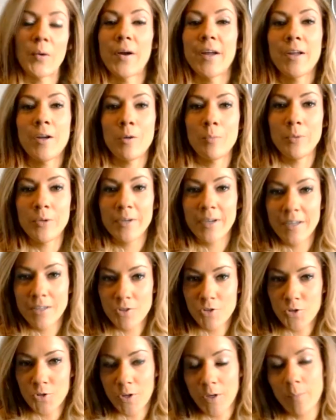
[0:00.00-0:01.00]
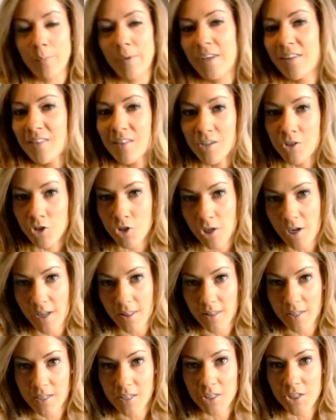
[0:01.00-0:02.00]
I hope you guys join me in this
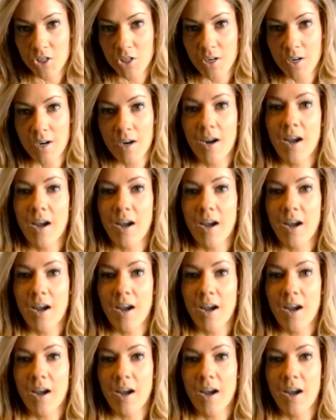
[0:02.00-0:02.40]
challenge.